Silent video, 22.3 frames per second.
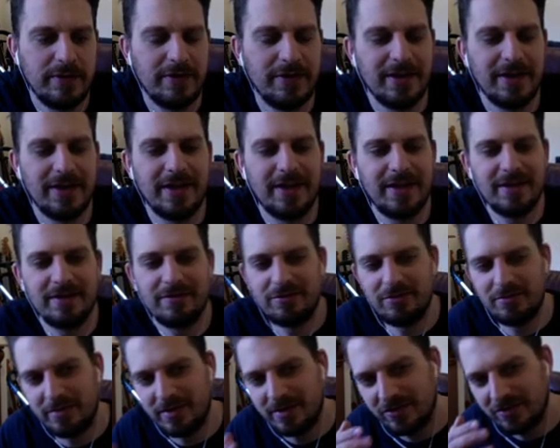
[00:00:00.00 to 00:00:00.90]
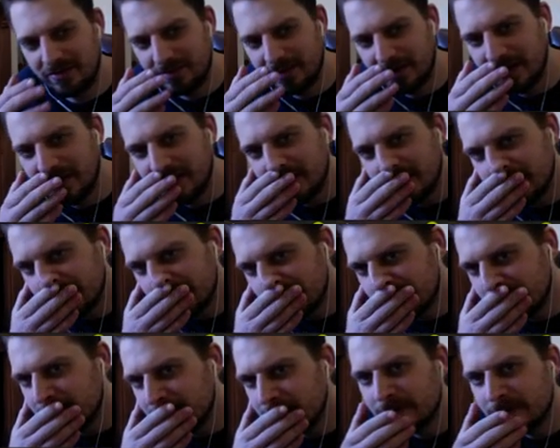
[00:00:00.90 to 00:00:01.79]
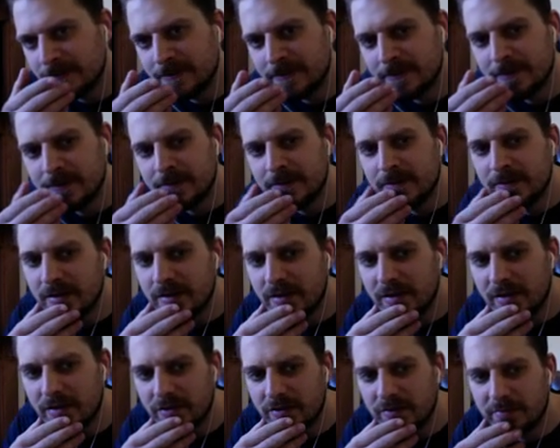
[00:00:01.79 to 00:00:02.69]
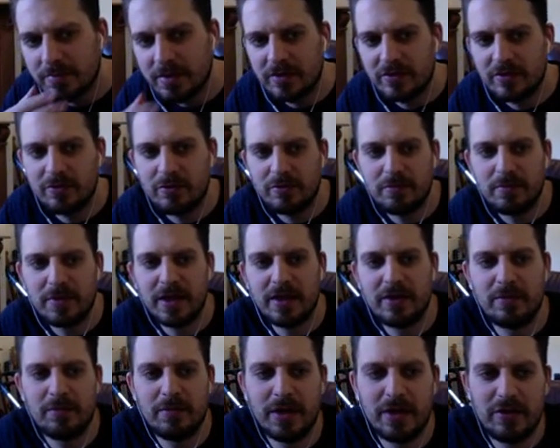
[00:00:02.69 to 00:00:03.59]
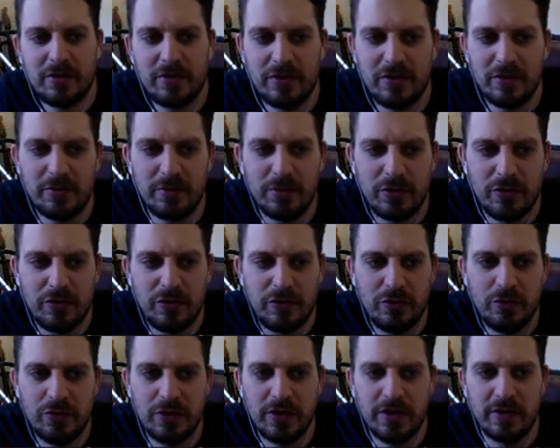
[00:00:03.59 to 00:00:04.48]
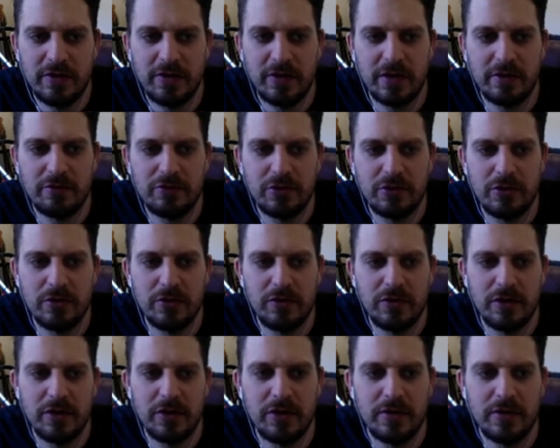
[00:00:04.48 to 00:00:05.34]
I like that formation better, especially with Madison's more suited into that role. See,